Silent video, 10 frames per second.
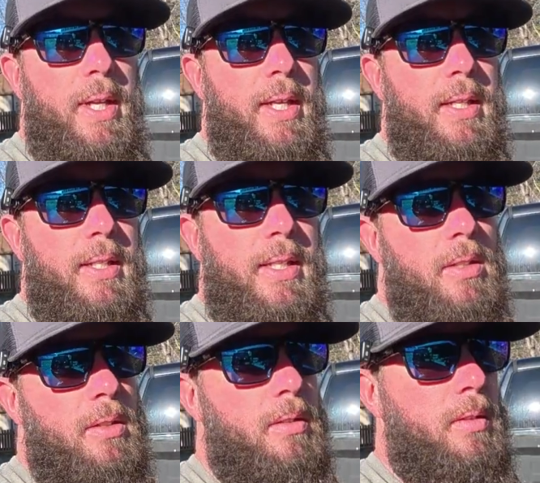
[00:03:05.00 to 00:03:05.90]
when
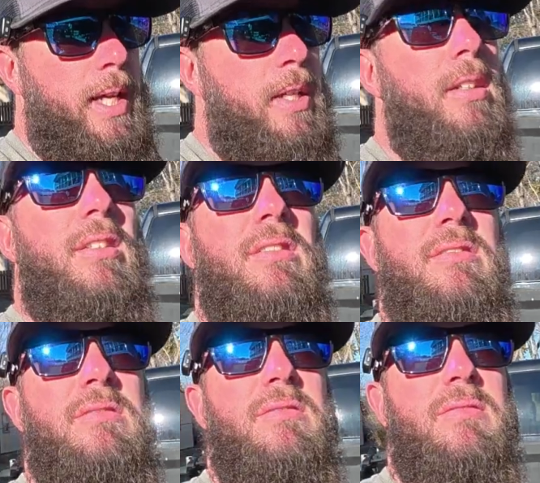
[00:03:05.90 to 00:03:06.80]
either
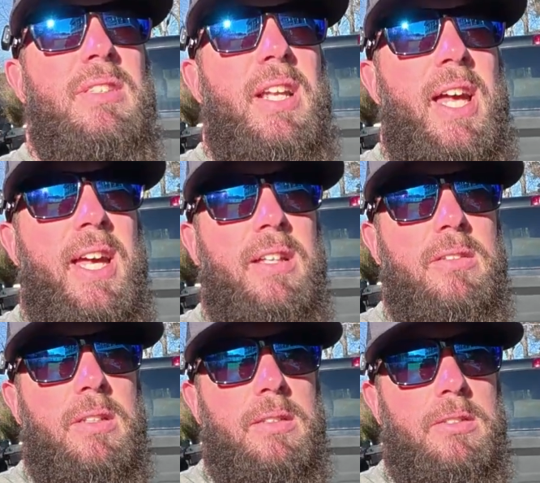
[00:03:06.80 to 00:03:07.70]
later
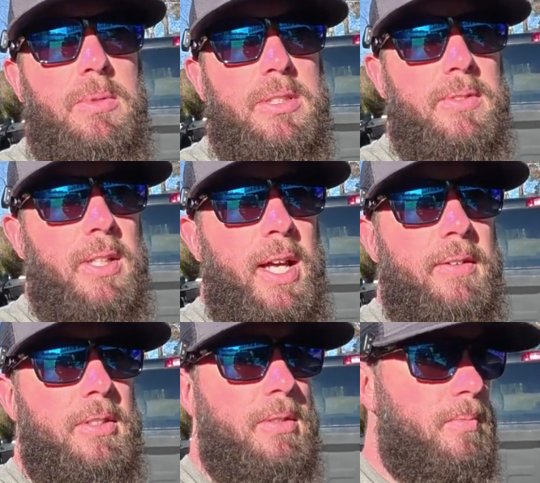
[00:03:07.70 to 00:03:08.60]
today, not too much of it
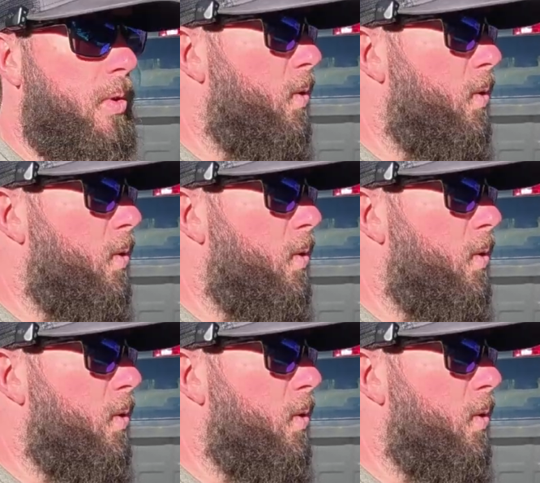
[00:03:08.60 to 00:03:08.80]
left,